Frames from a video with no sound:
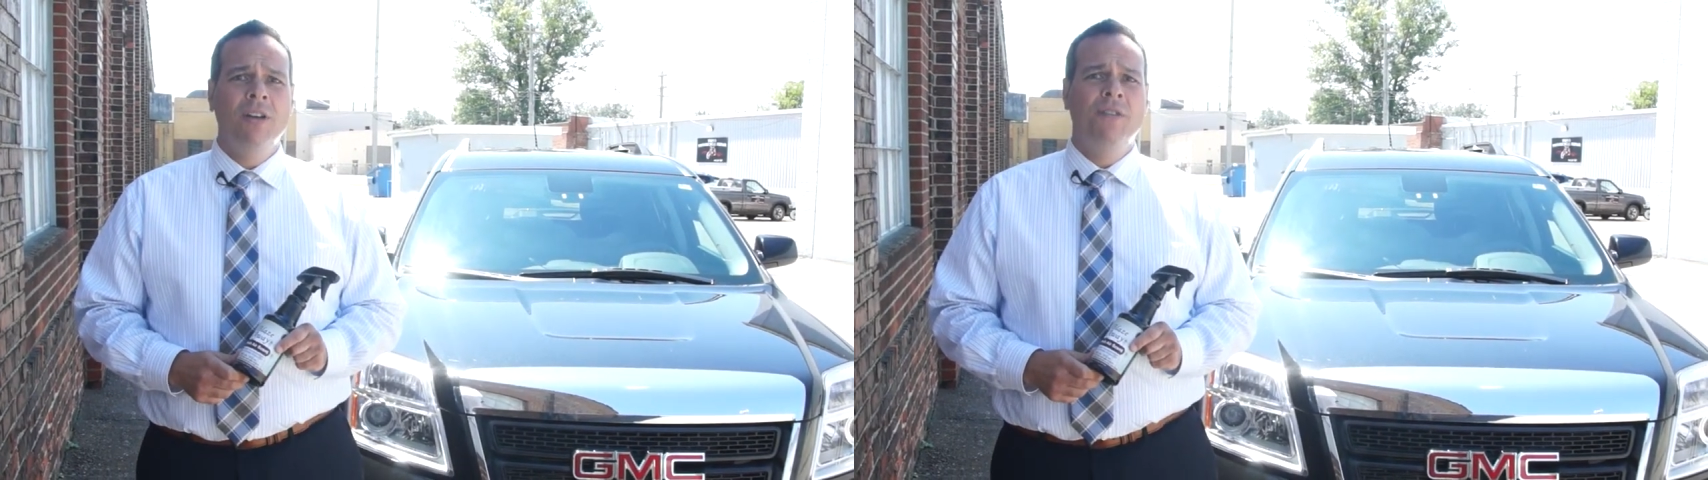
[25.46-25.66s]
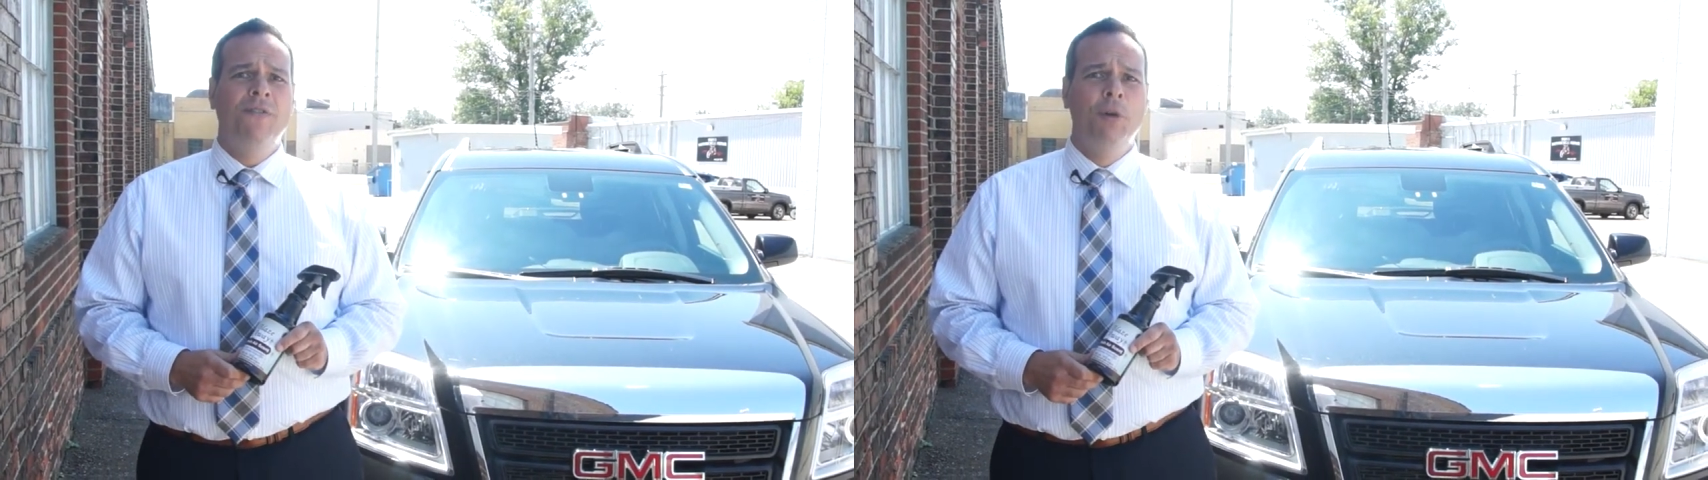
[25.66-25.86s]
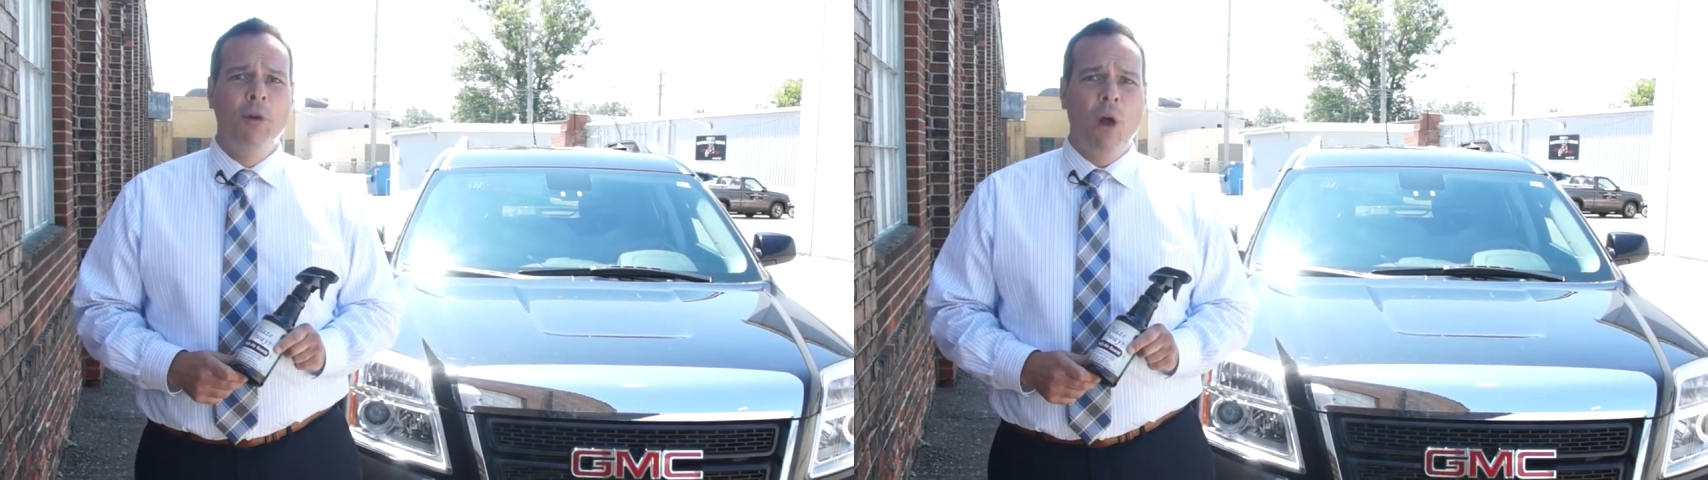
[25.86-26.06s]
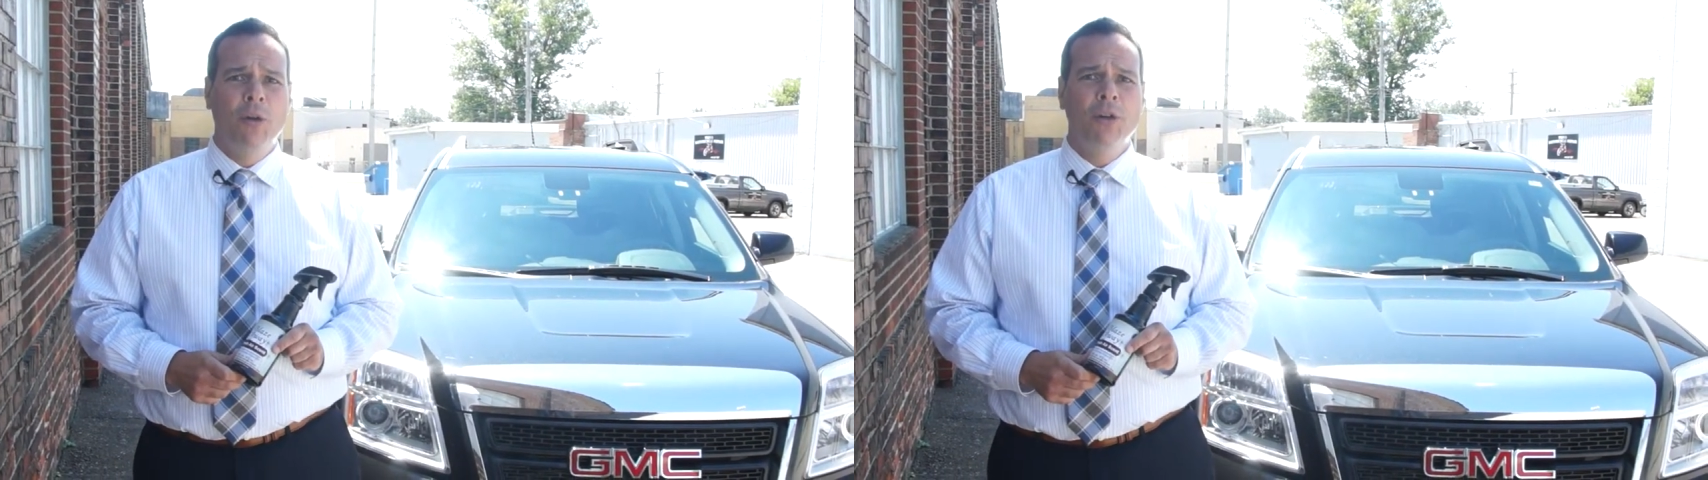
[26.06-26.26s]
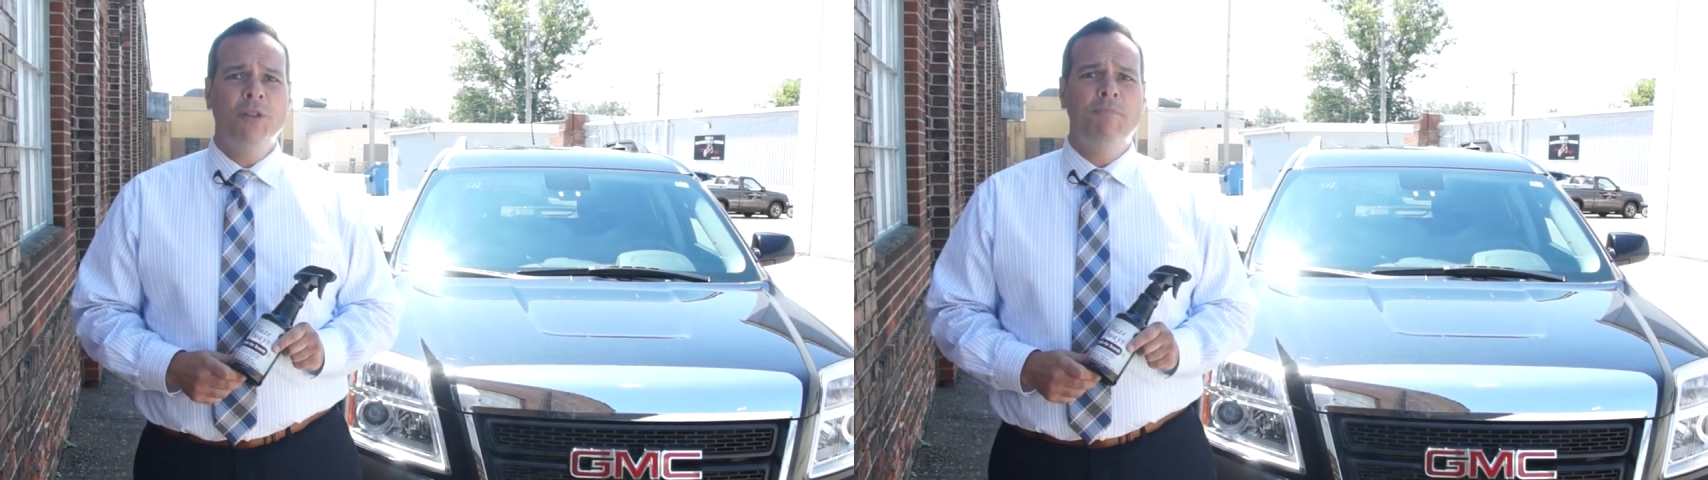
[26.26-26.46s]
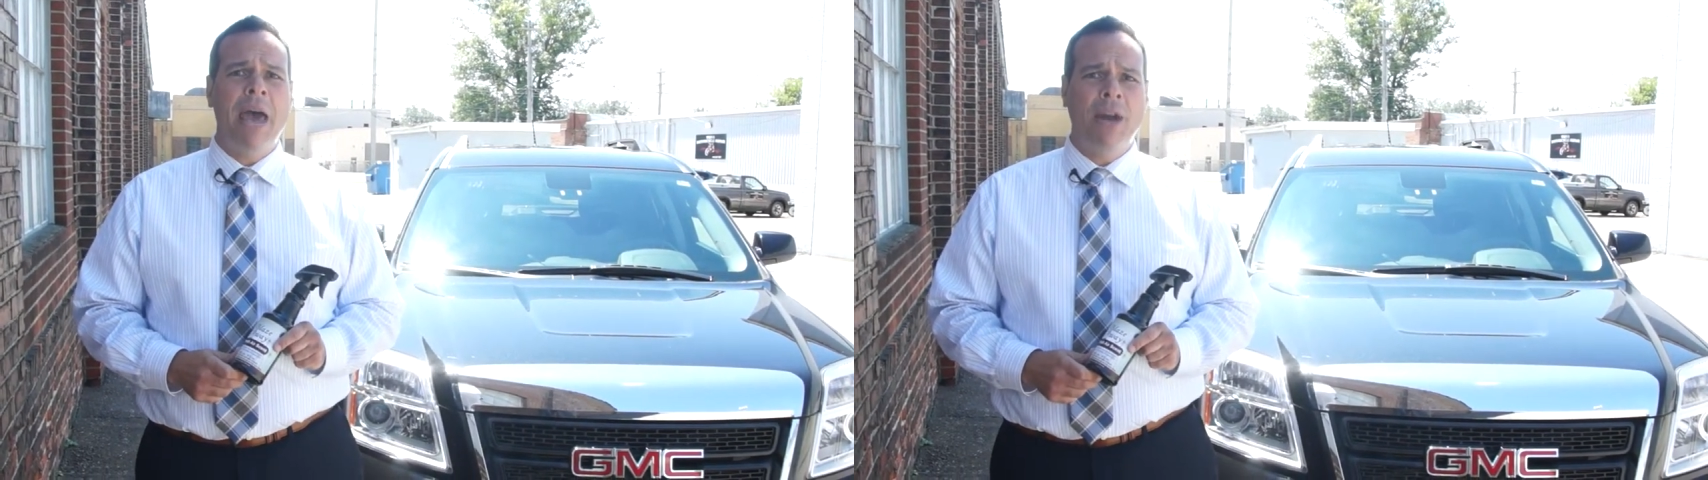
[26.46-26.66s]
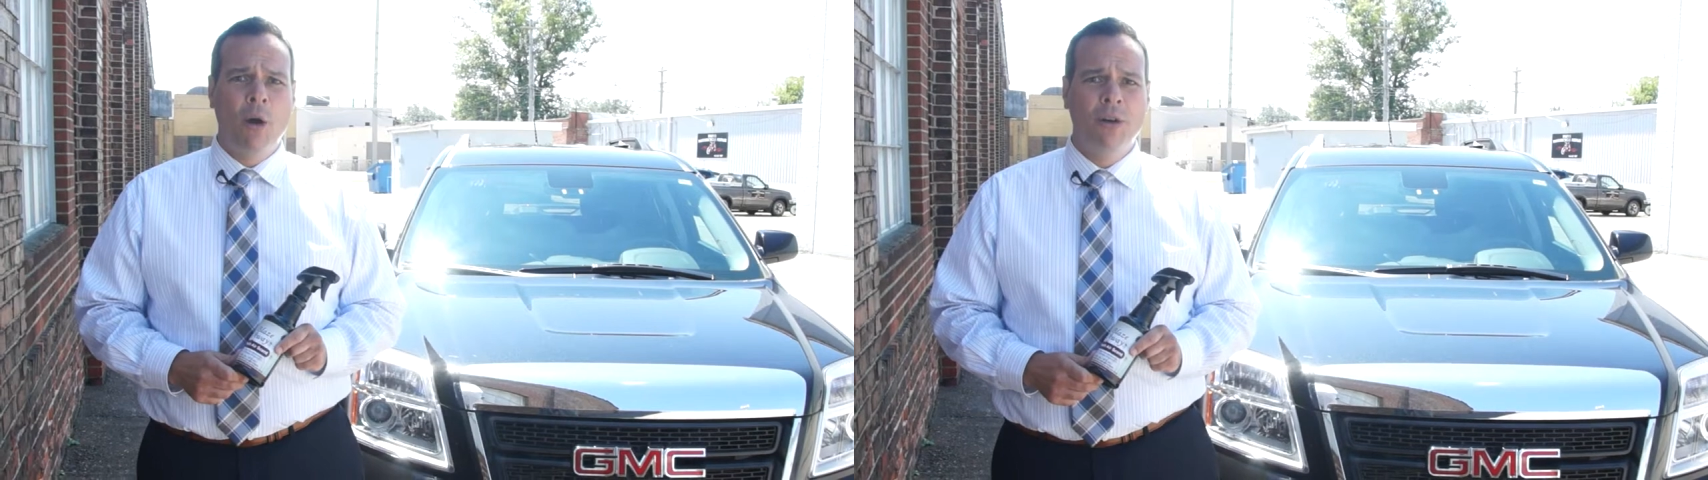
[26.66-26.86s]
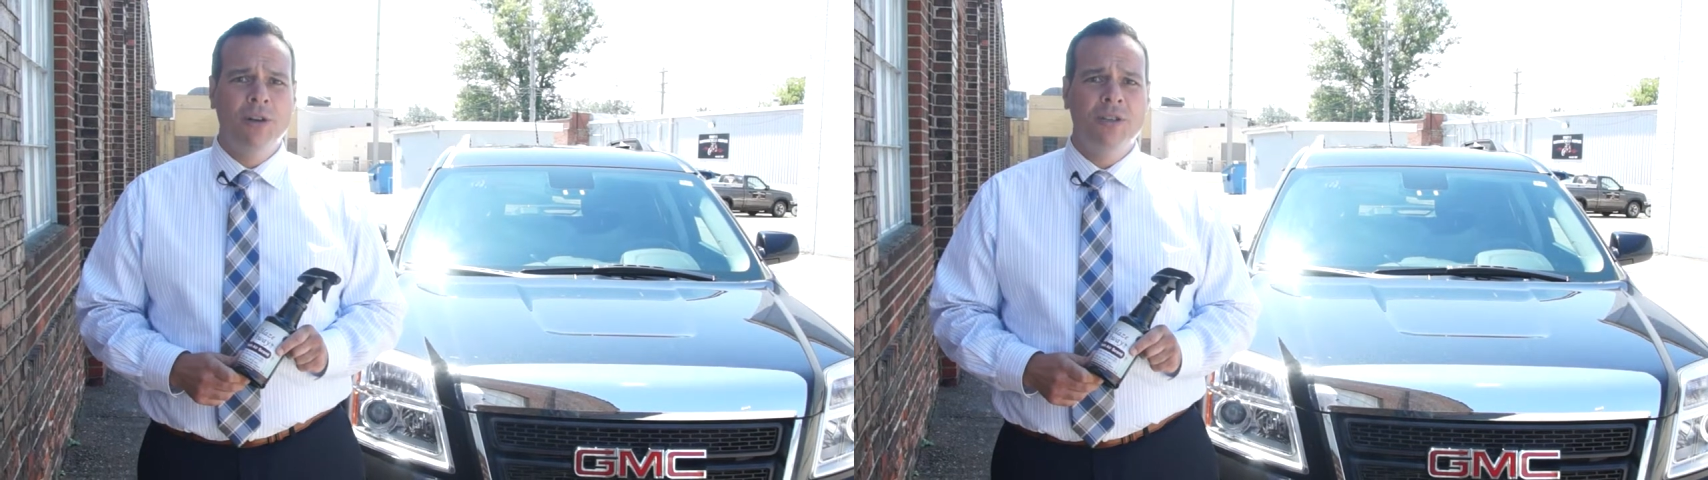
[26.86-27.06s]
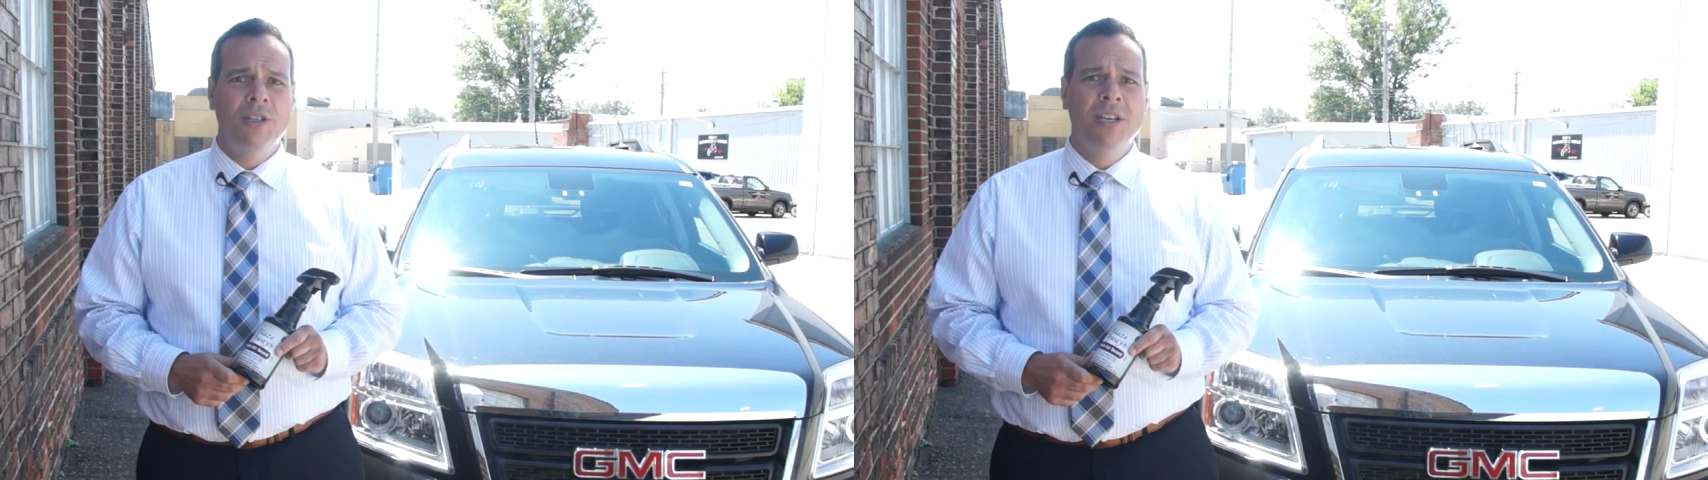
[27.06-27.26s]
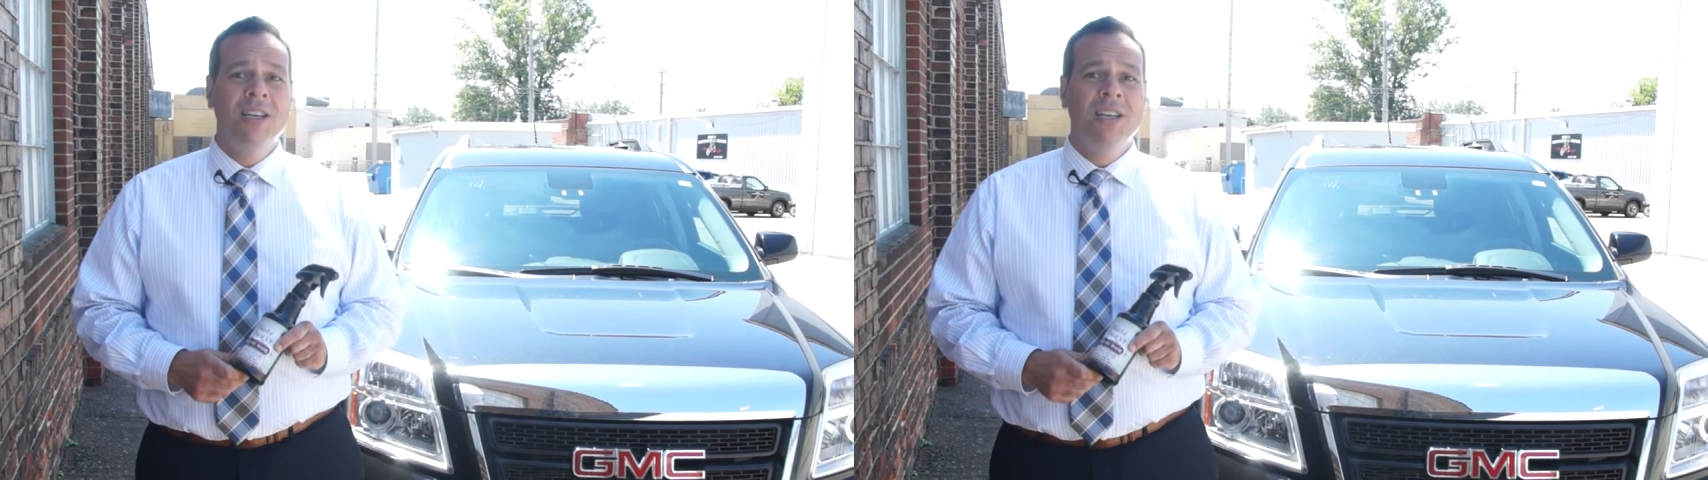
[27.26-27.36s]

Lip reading: food odors, pet odors,